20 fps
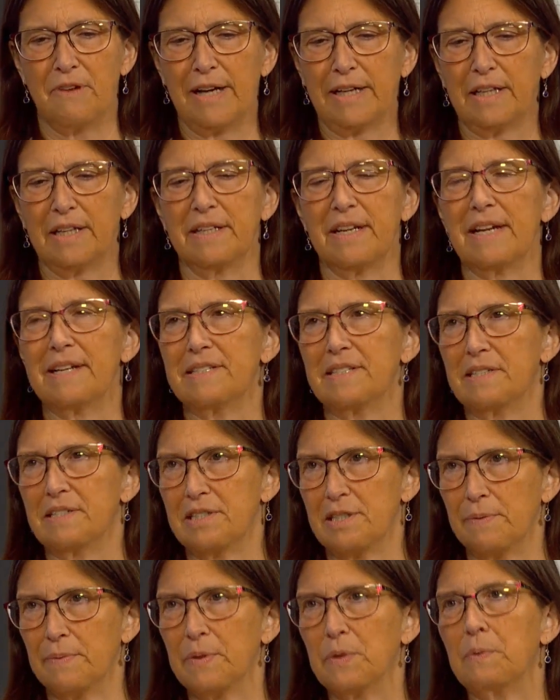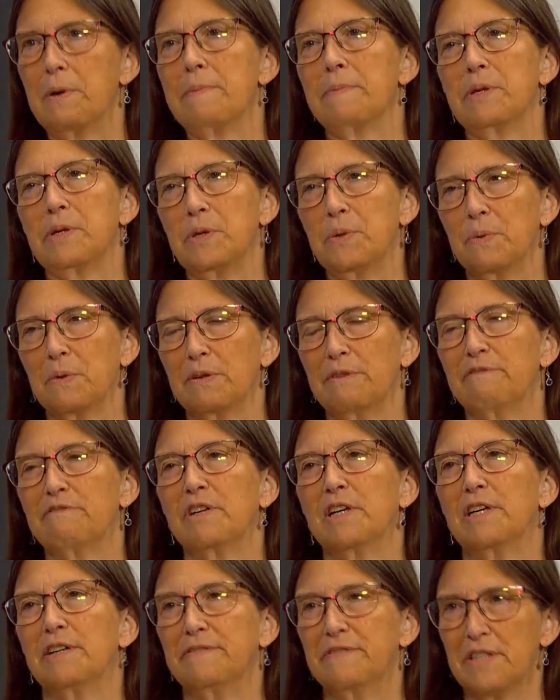recognizing some of the women who were
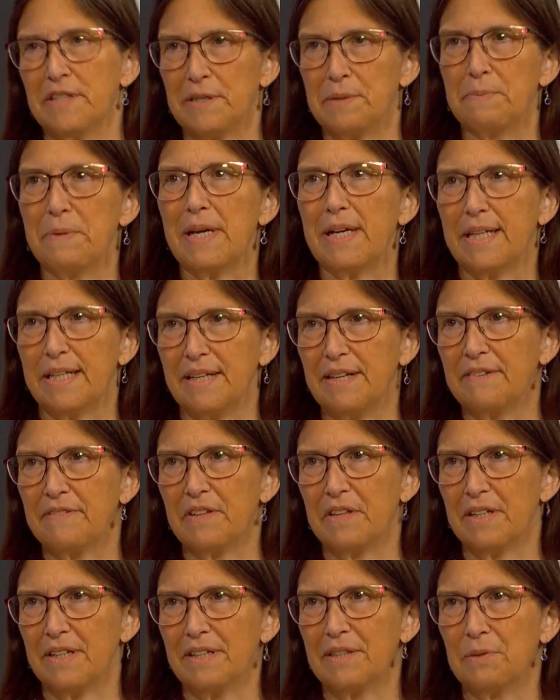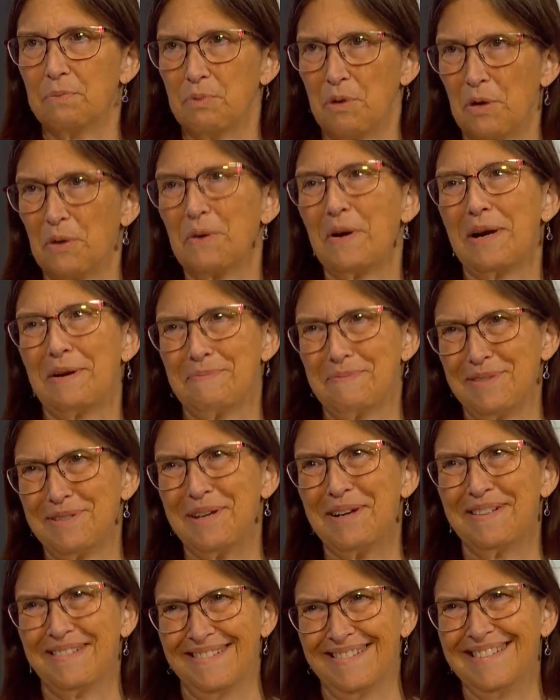involved in the making of the, the program. So.